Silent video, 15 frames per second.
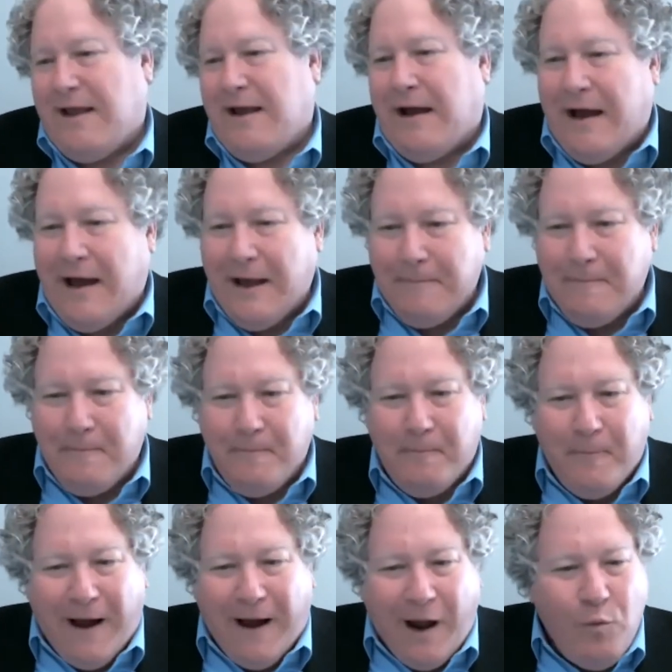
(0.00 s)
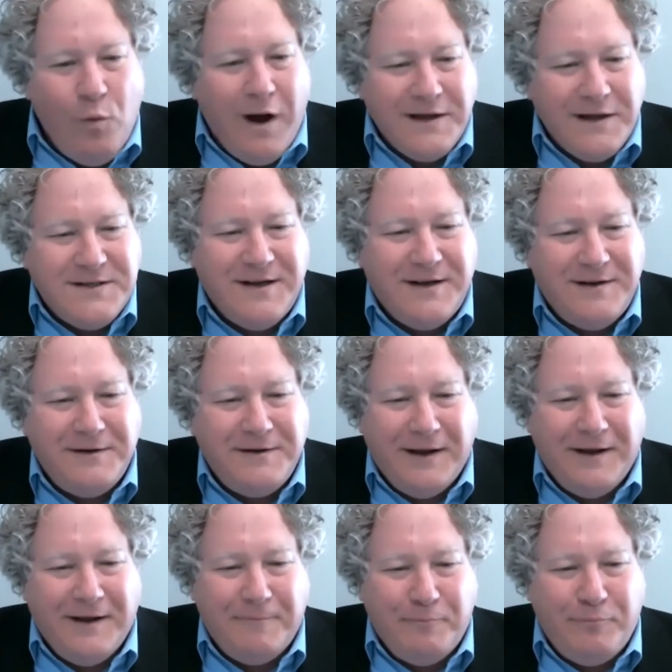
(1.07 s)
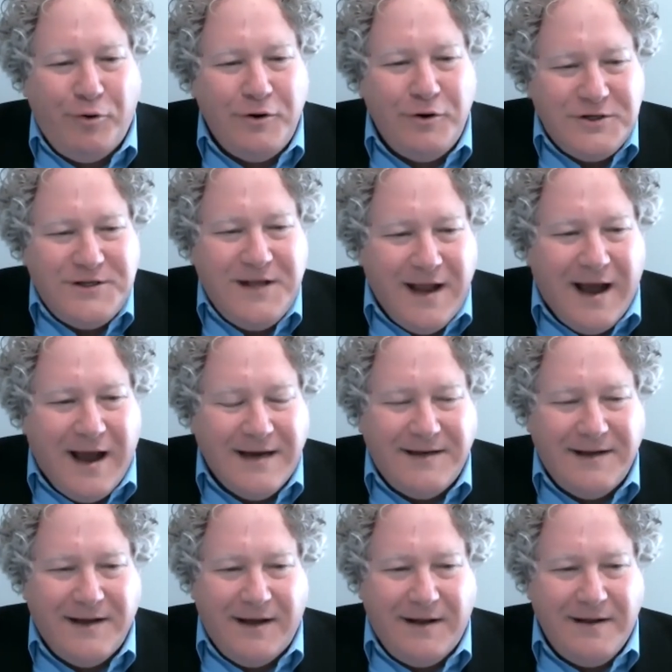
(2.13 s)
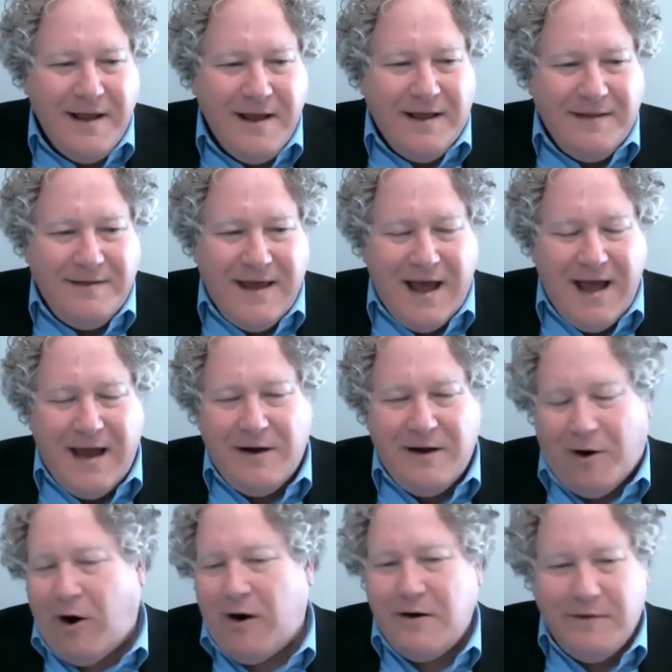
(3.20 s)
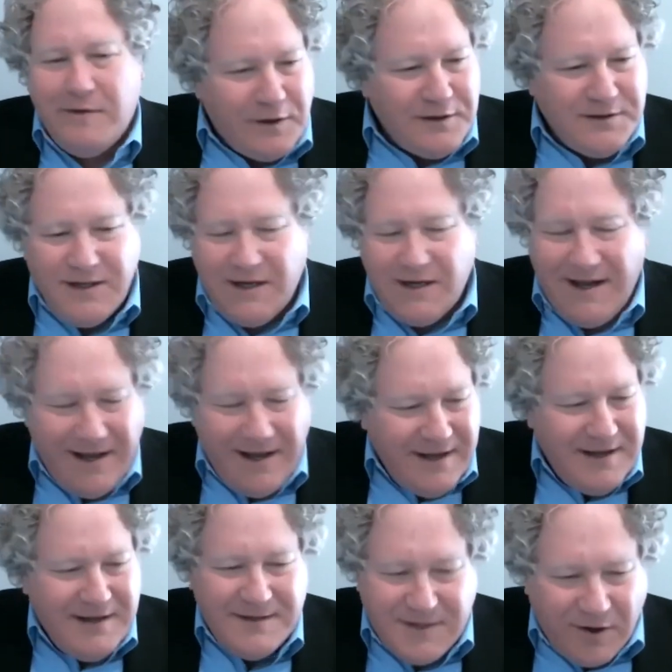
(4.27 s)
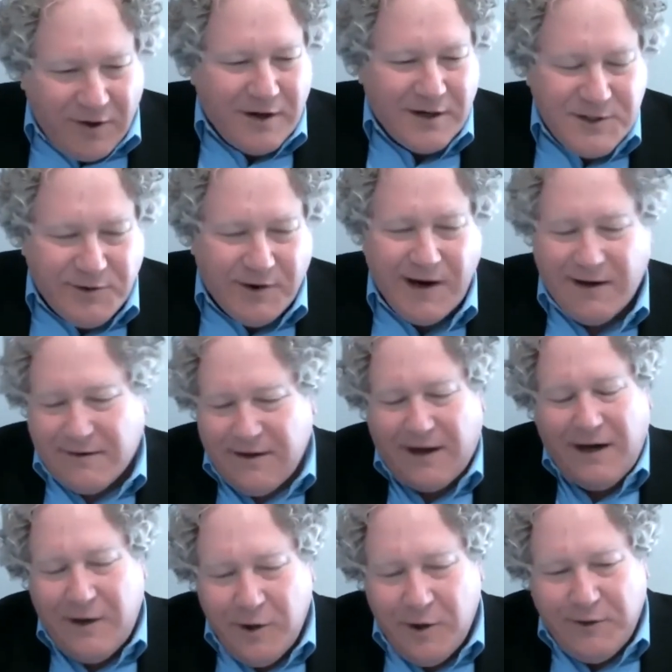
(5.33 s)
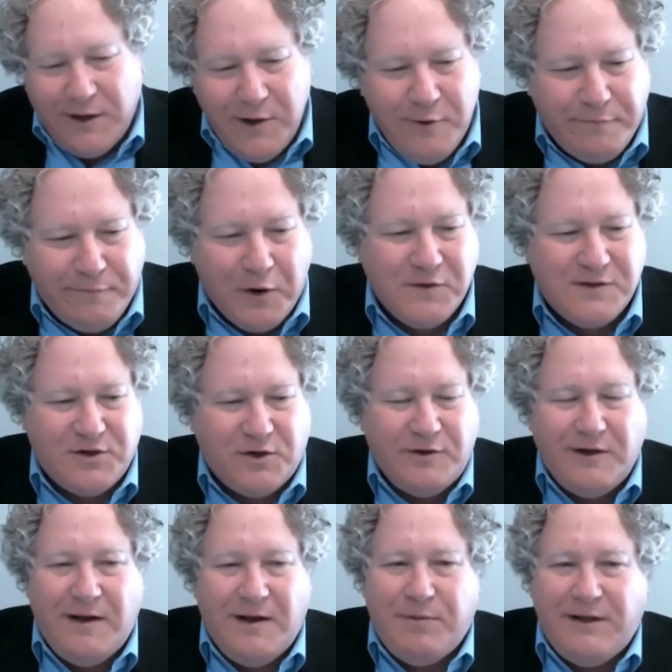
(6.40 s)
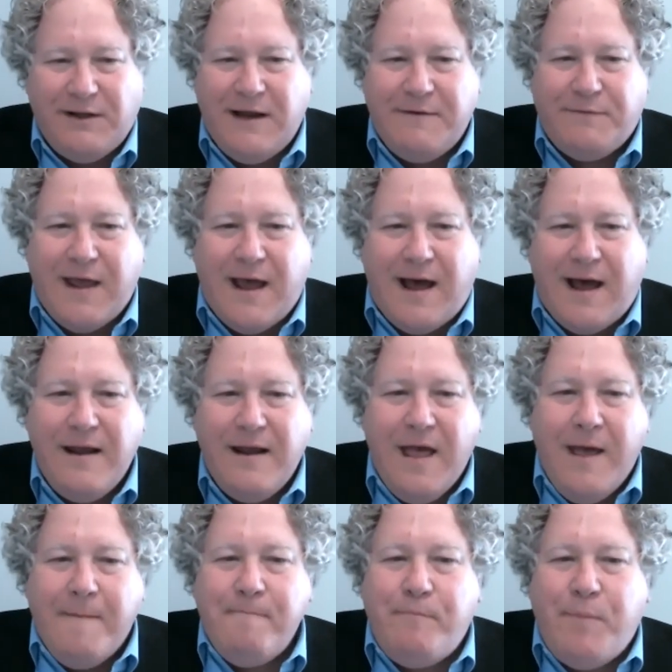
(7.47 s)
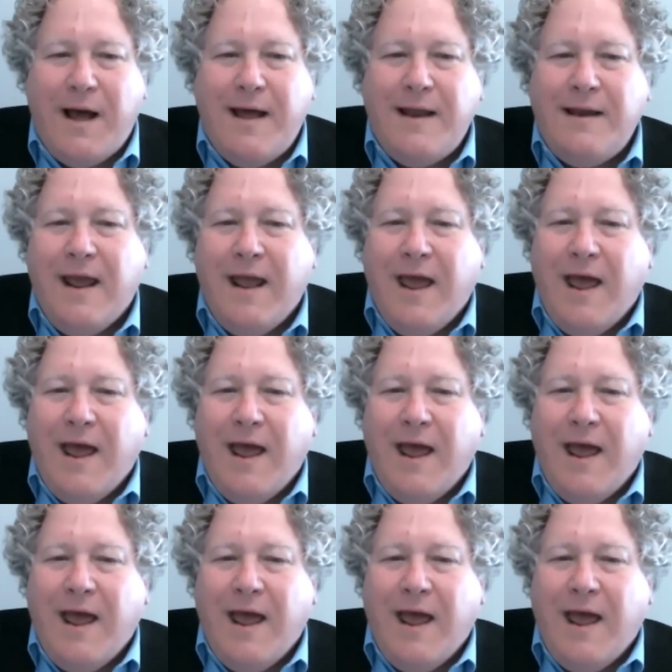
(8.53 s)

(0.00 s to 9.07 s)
uh, I want to uh, push the idea that our diversity is our strength. And I know that you folks certainly believe that, but